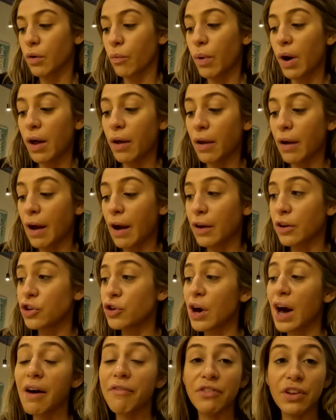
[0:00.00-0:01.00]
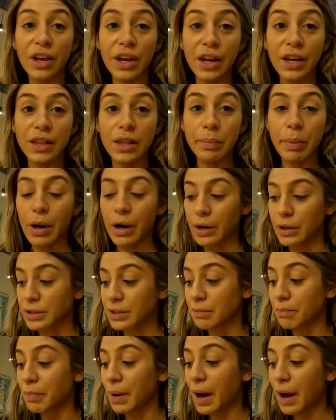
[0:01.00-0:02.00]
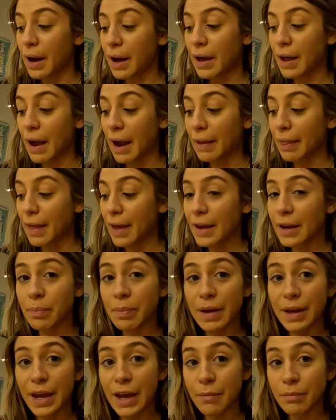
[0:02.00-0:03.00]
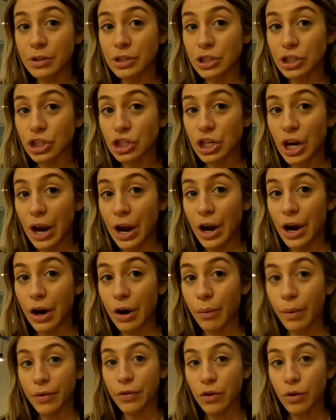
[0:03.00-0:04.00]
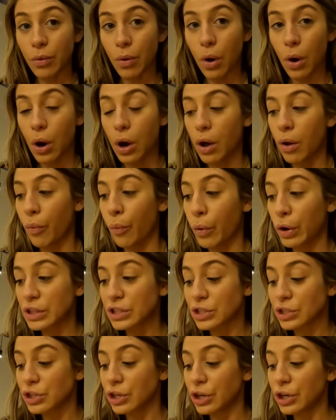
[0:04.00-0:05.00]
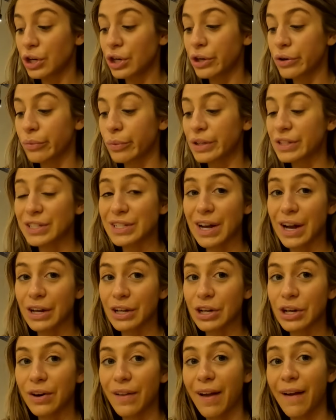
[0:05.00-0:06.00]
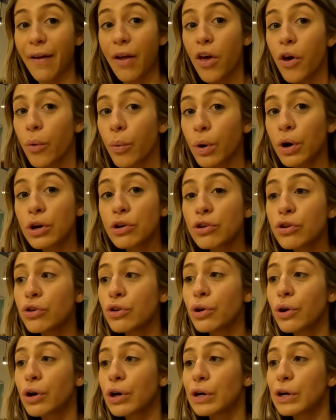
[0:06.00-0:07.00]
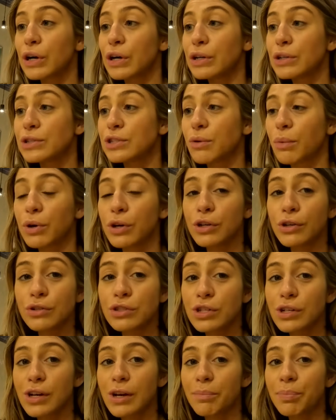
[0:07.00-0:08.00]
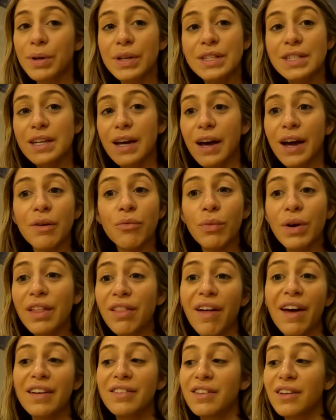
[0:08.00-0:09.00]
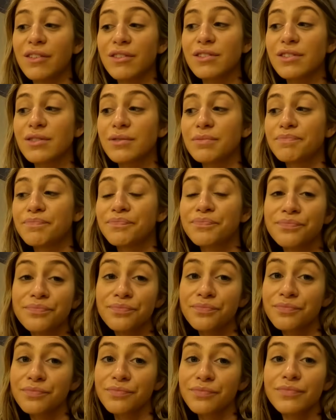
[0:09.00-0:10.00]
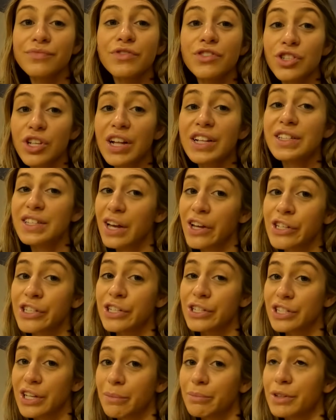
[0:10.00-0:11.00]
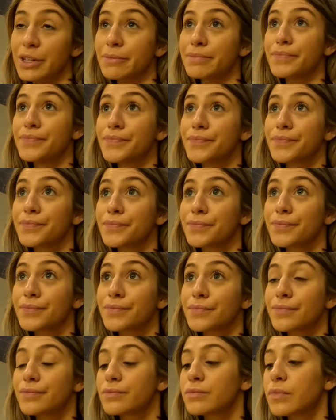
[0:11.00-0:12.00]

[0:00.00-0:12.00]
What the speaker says: well, you have to eat in the parks, but I like being able to share with you all what's good, what's not good. Like, we're New Yorkers, so we're used to good pizza, and we like this. So that tells you something.